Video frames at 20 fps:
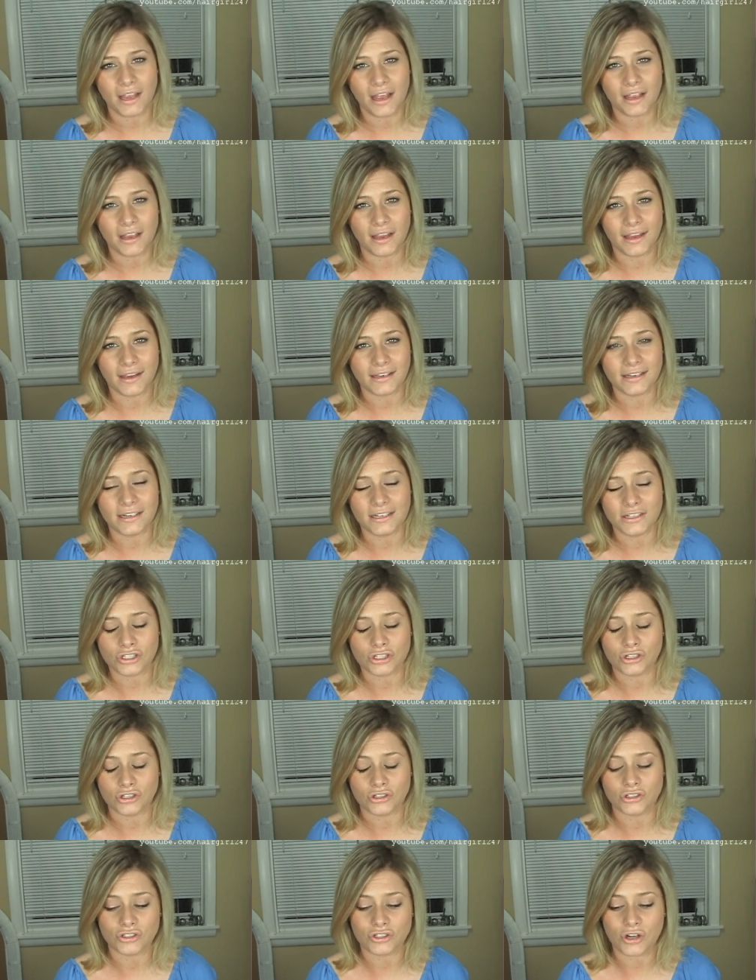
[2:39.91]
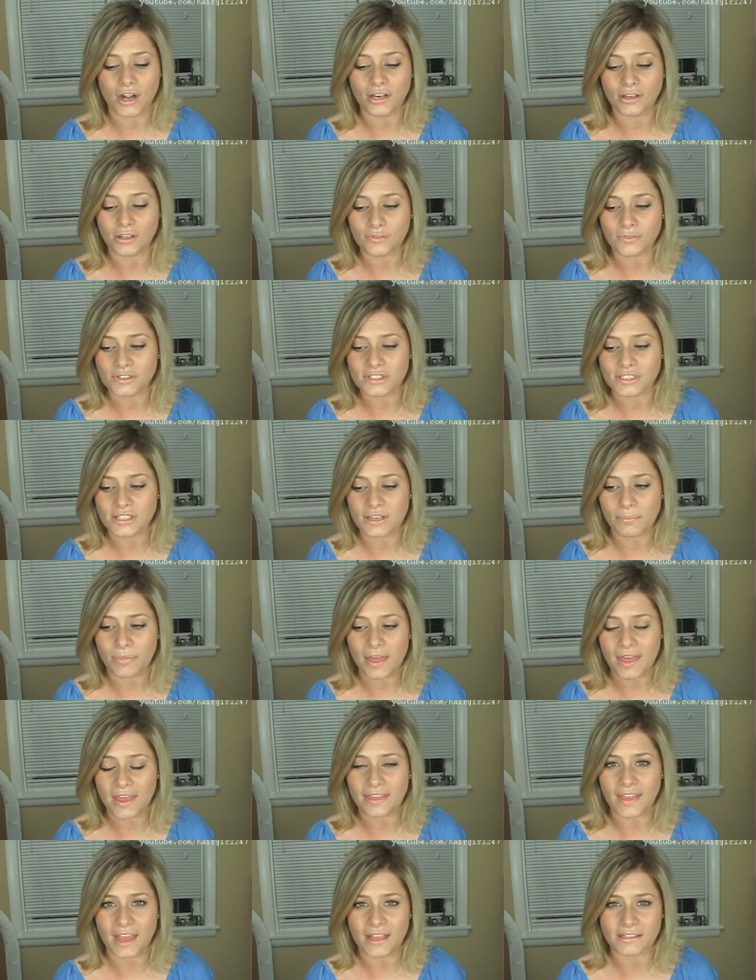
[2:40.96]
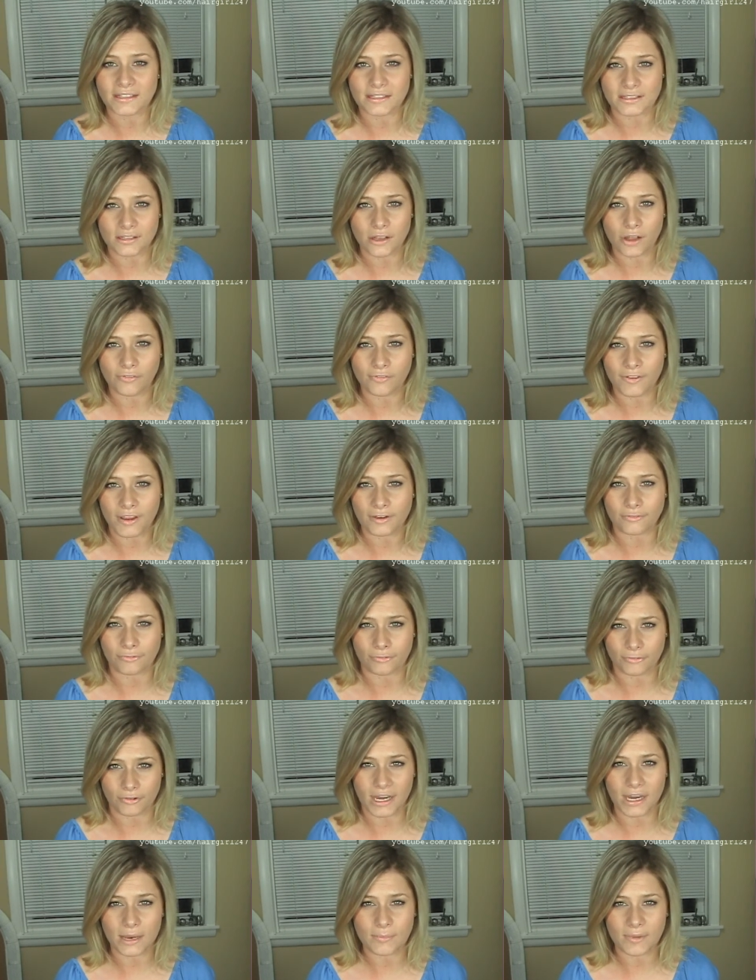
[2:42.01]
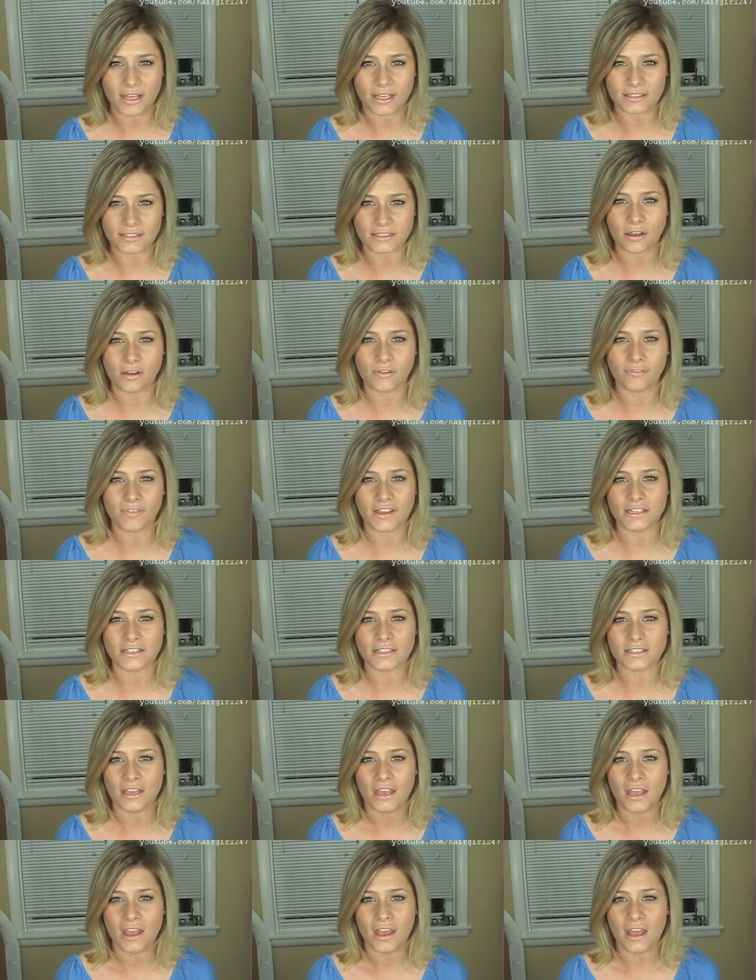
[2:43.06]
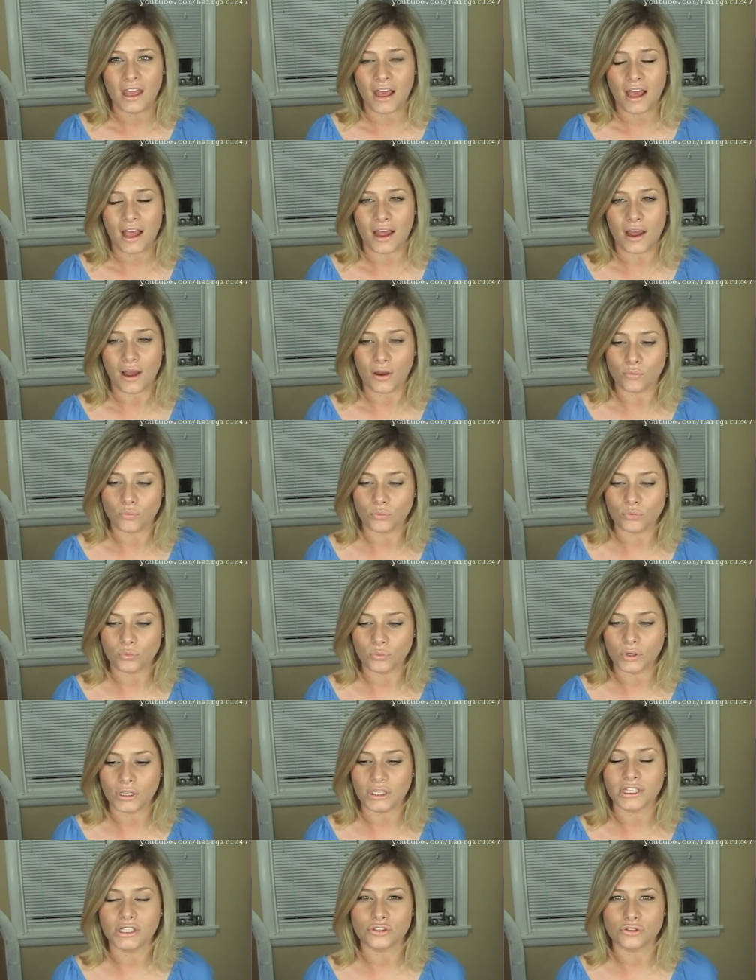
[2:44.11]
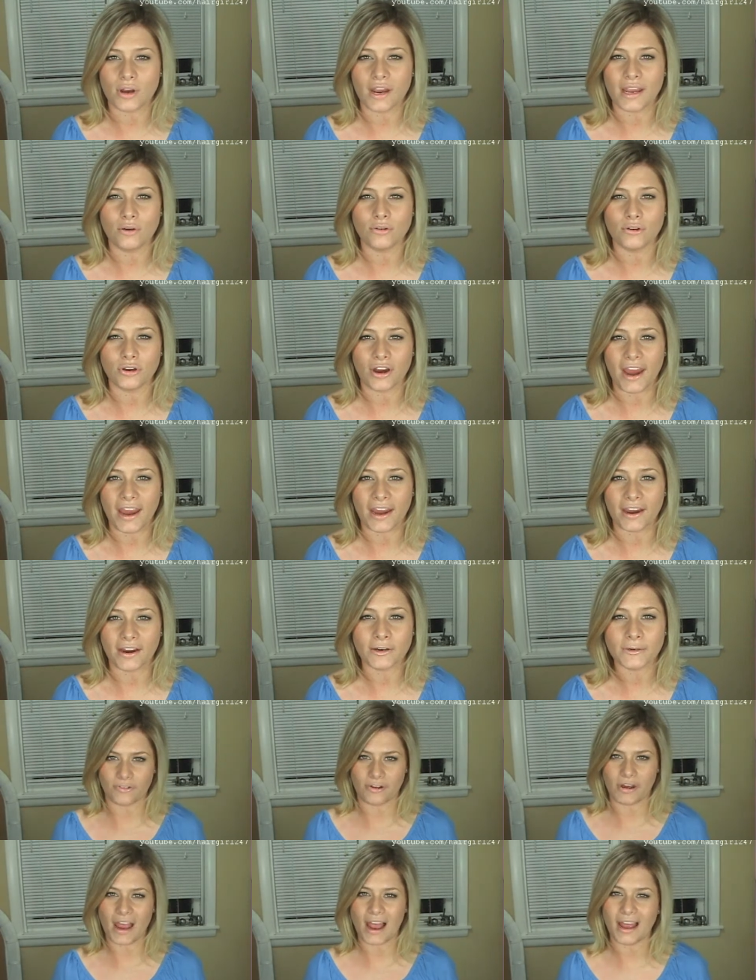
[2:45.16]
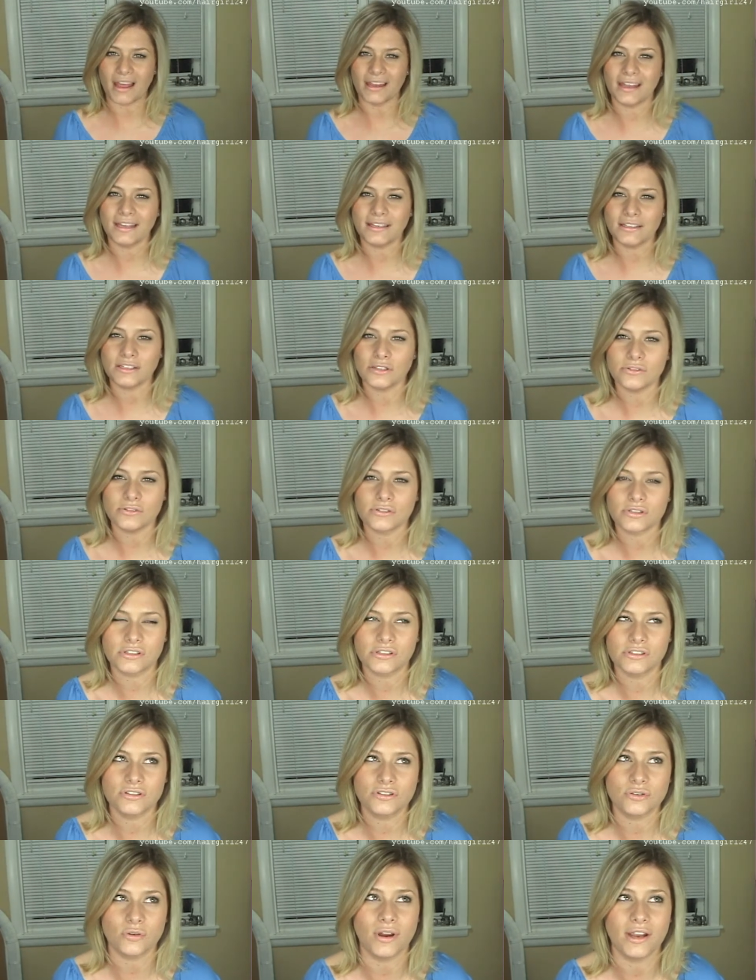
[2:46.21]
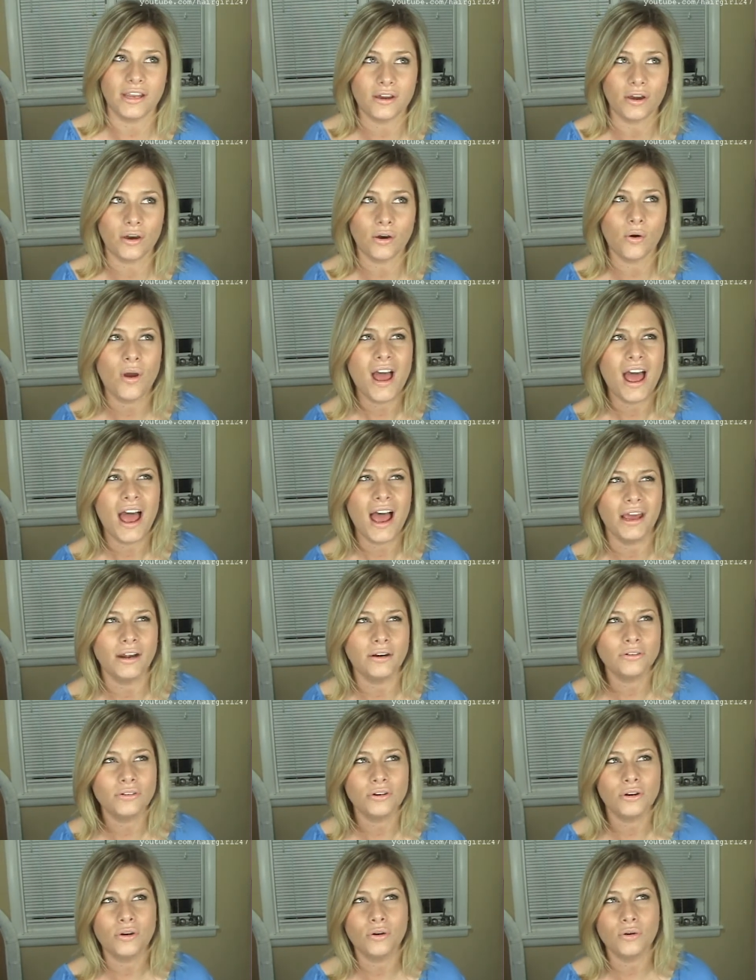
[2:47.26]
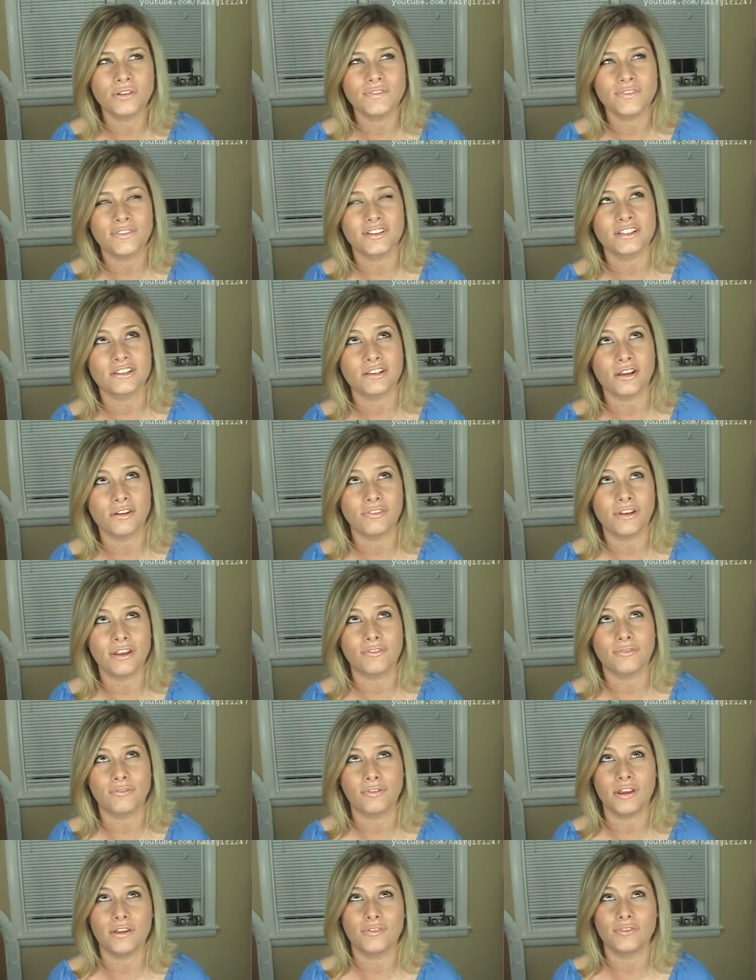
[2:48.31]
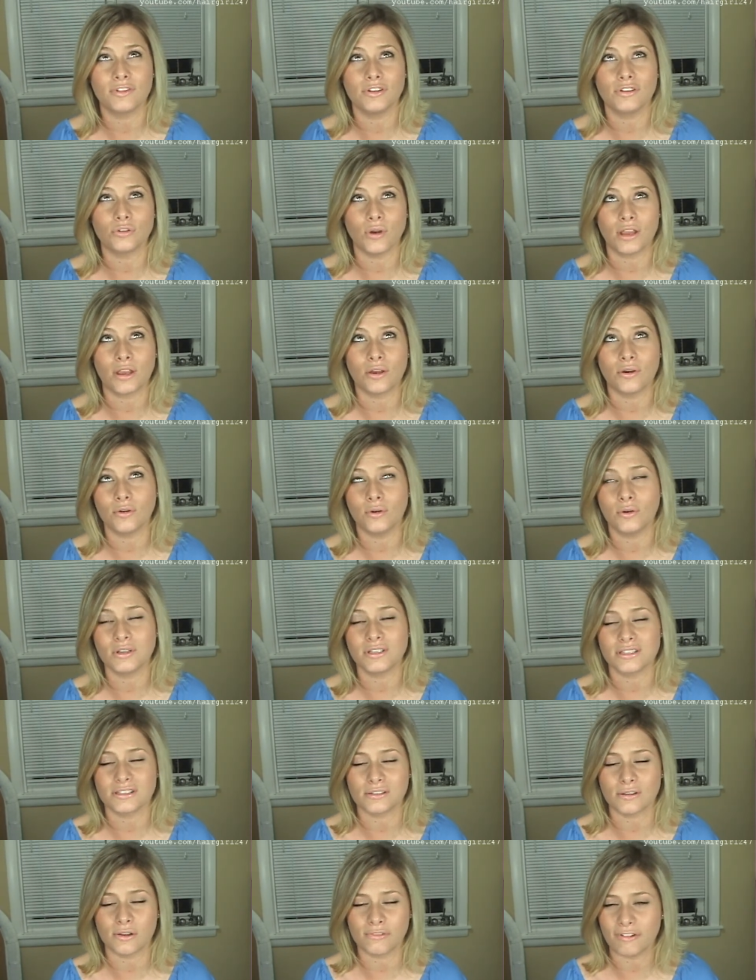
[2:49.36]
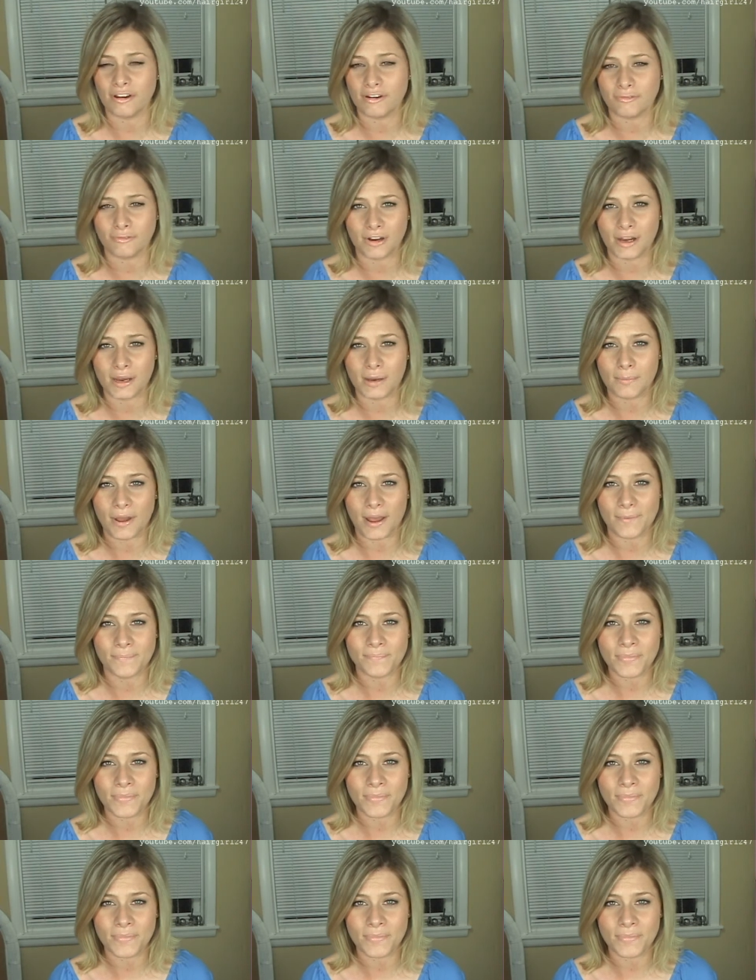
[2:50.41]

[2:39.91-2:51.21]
and conditioners, try to look for something that's sulfate free, because sulfates really dry out your hair. I like to use Joico. I don't know if it's sulfate free, if Joico is sulfate free, but